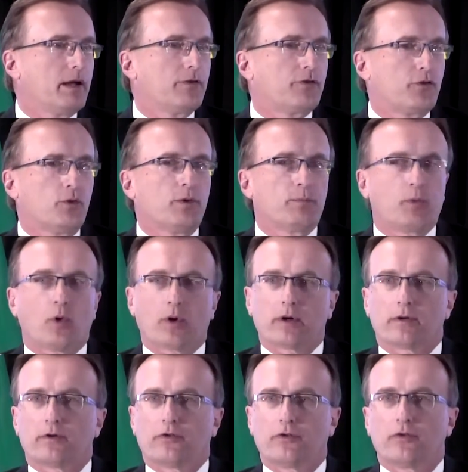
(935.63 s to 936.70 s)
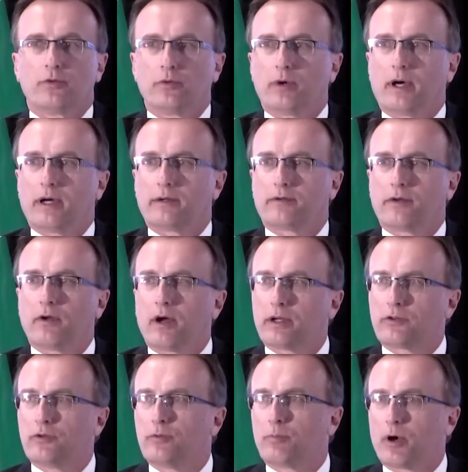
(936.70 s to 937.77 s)
it's too important to
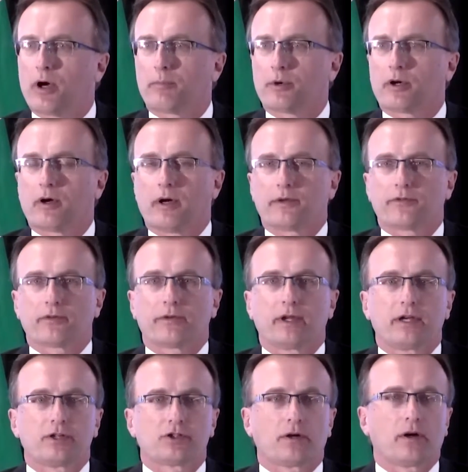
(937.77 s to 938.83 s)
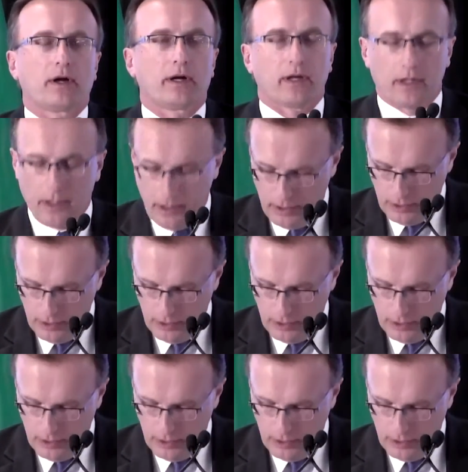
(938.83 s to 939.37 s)
not do proper consultation on it.